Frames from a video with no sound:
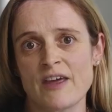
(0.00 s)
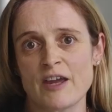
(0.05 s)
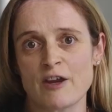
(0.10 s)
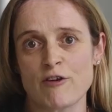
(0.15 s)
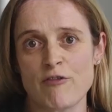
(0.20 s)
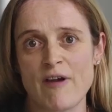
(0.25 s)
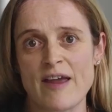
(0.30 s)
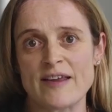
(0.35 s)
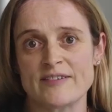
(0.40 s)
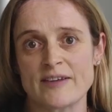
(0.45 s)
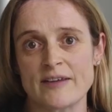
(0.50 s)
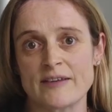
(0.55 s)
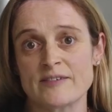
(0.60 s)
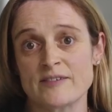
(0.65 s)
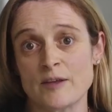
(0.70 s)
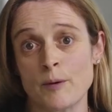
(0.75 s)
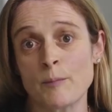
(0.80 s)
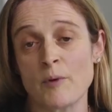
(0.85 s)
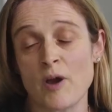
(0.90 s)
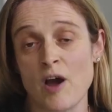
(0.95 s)
They're creating
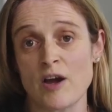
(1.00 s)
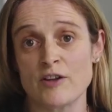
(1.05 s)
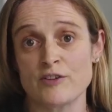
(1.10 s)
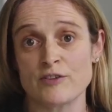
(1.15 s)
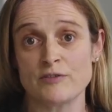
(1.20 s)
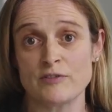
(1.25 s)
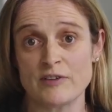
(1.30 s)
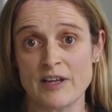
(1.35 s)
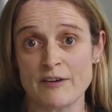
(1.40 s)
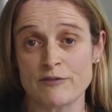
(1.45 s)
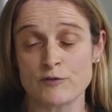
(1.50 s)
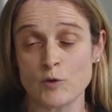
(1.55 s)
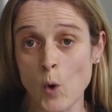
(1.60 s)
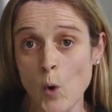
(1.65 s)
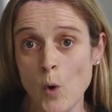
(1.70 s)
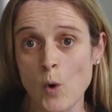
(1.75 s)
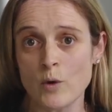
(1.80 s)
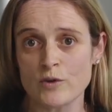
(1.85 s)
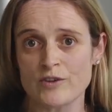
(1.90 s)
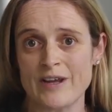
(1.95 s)
some kind of lift
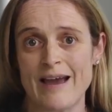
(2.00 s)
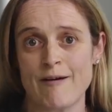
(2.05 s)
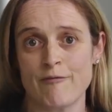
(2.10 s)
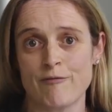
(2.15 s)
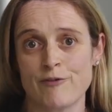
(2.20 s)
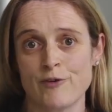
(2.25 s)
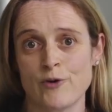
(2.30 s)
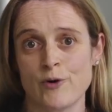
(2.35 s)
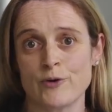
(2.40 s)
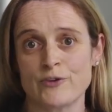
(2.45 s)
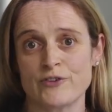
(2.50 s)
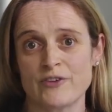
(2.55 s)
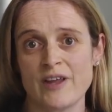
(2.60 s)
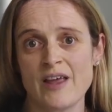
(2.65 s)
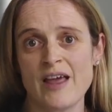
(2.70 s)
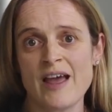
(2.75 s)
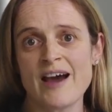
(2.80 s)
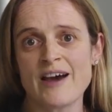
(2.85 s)
or downforce.